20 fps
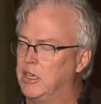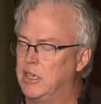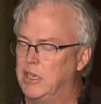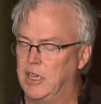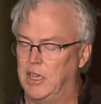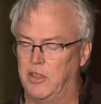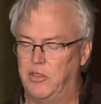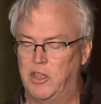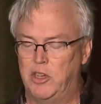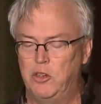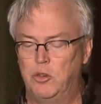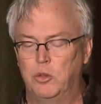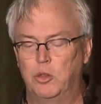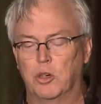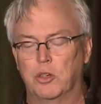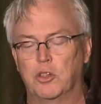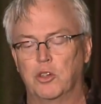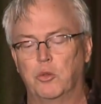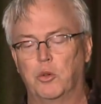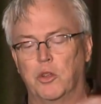And then you
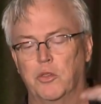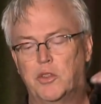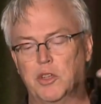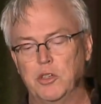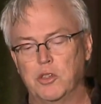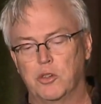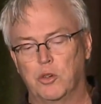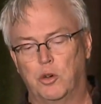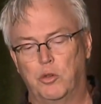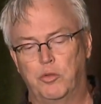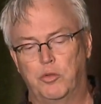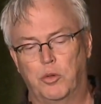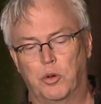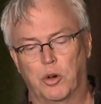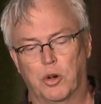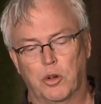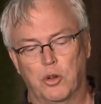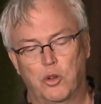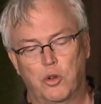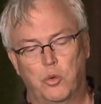looked at what they sold
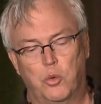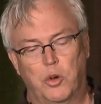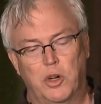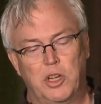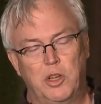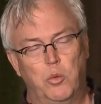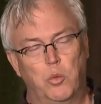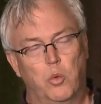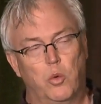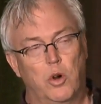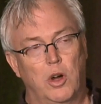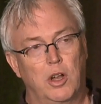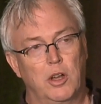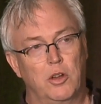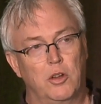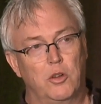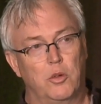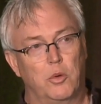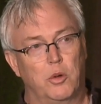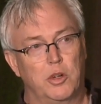for
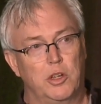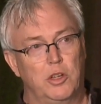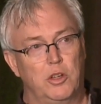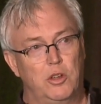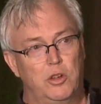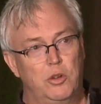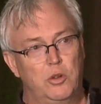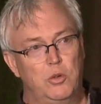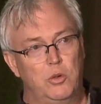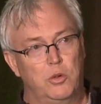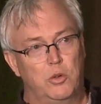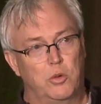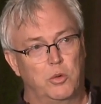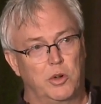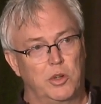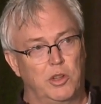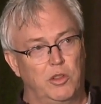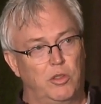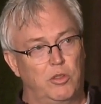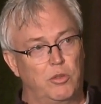21, 22,
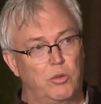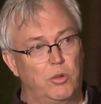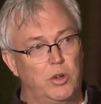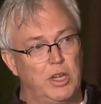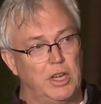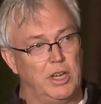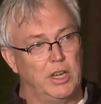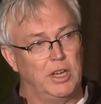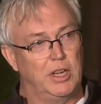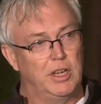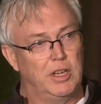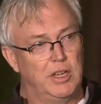23.